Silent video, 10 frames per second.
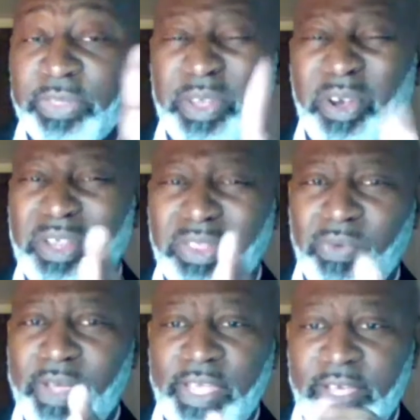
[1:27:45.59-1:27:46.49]

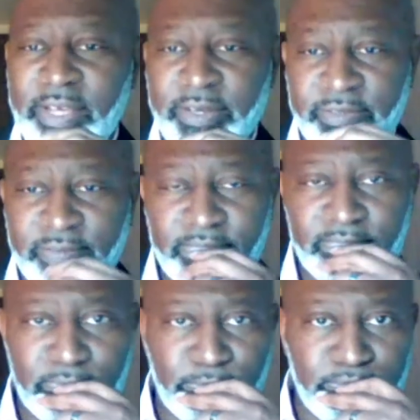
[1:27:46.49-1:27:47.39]
33 years.
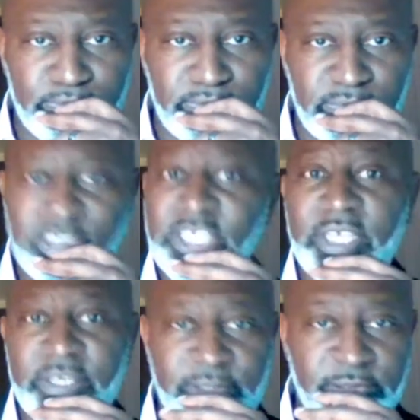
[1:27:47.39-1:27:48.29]

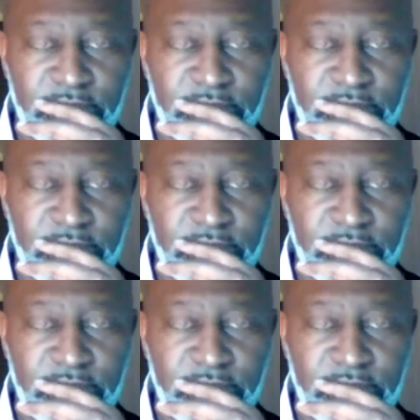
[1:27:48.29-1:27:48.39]
Jesus.